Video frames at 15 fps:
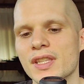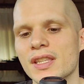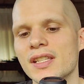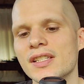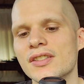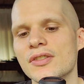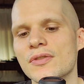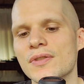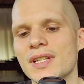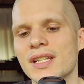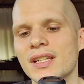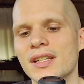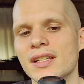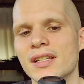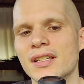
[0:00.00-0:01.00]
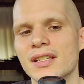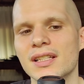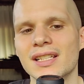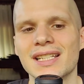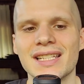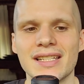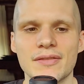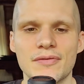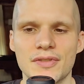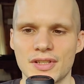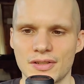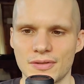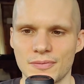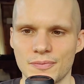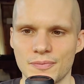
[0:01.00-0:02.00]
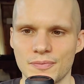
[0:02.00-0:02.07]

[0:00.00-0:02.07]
These green leaves.